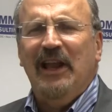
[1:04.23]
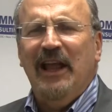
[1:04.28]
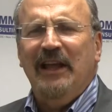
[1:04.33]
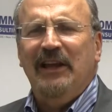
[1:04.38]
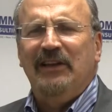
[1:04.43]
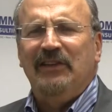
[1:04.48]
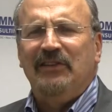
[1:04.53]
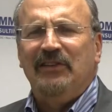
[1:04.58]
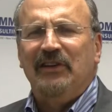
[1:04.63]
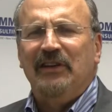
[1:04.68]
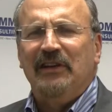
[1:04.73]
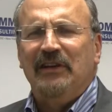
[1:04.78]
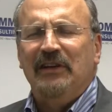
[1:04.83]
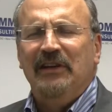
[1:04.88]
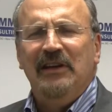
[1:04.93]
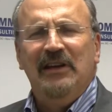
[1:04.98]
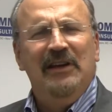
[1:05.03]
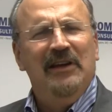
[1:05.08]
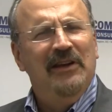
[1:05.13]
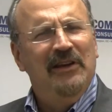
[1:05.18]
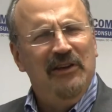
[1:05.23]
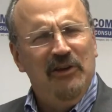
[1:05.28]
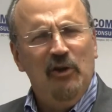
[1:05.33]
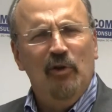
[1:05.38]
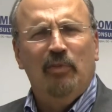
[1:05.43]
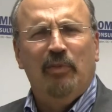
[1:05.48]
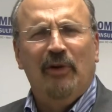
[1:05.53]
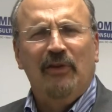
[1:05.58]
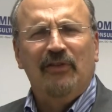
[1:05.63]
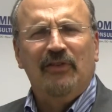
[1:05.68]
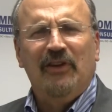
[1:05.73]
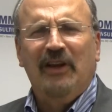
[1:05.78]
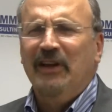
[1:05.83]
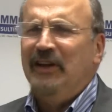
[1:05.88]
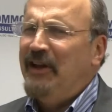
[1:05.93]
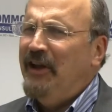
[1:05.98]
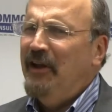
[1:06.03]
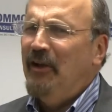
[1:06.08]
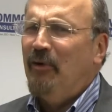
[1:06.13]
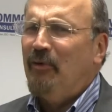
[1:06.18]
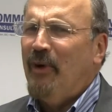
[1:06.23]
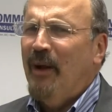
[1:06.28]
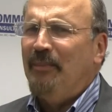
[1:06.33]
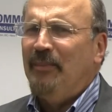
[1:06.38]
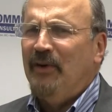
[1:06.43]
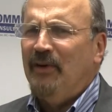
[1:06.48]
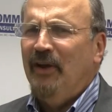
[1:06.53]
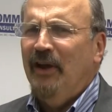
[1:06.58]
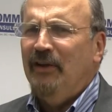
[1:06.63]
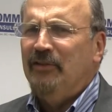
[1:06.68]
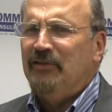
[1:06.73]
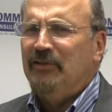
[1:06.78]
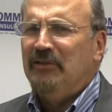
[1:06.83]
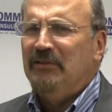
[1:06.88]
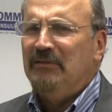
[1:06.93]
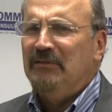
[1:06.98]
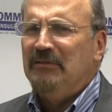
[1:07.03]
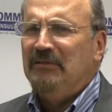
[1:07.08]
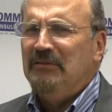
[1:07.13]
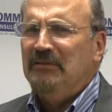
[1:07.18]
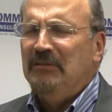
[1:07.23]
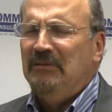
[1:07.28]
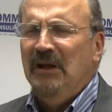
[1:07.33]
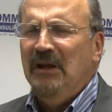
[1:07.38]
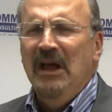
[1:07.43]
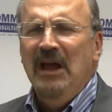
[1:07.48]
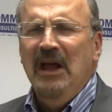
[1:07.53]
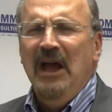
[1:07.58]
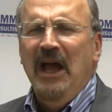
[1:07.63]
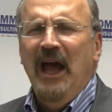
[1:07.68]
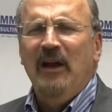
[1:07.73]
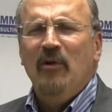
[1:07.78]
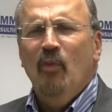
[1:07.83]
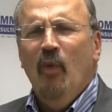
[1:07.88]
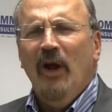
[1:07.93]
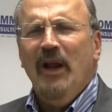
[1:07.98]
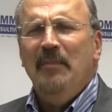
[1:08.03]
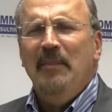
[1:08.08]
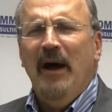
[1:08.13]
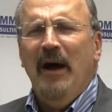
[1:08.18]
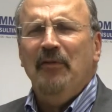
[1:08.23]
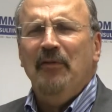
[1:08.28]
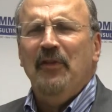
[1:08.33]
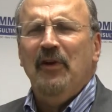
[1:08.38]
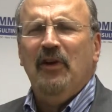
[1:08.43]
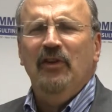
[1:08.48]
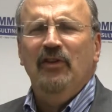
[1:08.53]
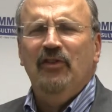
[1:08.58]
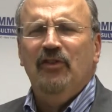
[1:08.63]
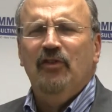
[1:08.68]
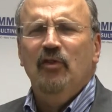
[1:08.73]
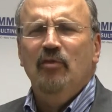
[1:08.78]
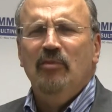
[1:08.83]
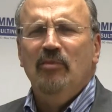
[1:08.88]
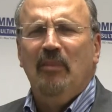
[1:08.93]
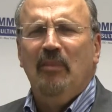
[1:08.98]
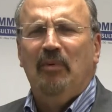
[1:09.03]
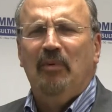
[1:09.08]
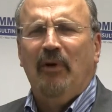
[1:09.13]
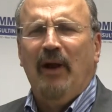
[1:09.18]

and legacy? Hubris can kill reputation. And what about the consumer